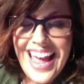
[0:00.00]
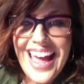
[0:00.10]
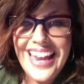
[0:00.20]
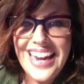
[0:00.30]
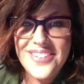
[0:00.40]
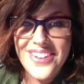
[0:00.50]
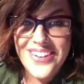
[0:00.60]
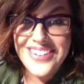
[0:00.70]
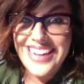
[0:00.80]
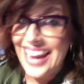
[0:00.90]
And I
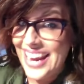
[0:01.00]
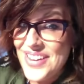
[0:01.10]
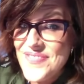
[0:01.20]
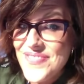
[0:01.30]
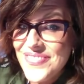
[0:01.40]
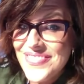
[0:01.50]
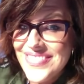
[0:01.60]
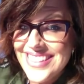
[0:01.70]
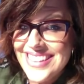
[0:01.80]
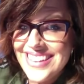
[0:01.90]
wrote name,
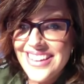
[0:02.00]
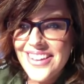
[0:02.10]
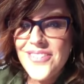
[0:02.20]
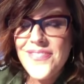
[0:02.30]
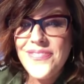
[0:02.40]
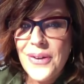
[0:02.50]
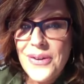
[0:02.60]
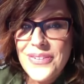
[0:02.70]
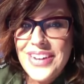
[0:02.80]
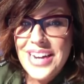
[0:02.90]

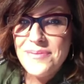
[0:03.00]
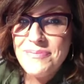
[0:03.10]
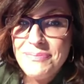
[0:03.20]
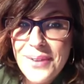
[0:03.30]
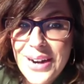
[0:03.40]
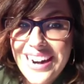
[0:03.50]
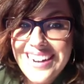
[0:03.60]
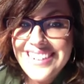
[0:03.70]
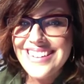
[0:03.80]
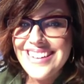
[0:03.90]
phone
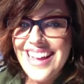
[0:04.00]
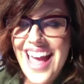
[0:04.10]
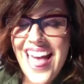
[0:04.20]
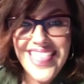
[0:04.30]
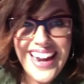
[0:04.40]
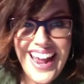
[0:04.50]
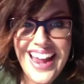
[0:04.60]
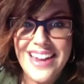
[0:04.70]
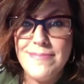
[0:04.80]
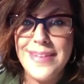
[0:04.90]
number, and then I
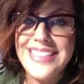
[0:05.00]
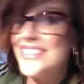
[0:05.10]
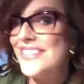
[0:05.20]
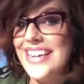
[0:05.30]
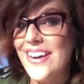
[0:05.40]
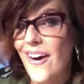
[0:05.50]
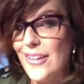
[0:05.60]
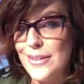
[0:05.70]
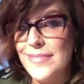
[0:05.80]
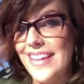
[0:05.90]
had a mystery
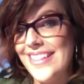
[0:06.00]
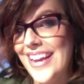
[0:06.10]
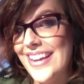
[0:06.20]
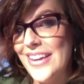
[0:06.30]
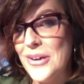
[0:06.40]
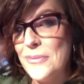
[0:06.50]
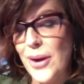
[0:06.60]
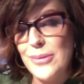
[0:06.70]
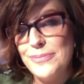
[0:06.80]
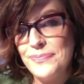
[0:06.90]
column that they didn't know
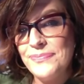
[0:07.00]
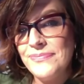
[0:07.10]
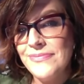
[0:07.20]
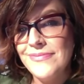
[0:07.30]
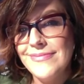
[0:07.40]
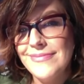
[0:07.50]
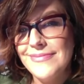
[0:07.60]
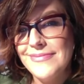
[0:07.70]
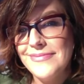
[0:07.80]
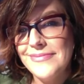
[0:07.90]
about.
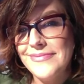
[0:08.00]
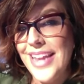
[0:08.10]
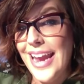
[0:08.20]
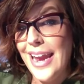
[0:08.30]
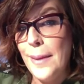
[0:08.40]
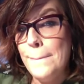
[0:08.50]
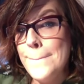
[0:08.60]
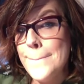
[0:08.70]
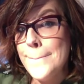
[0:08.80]
Name,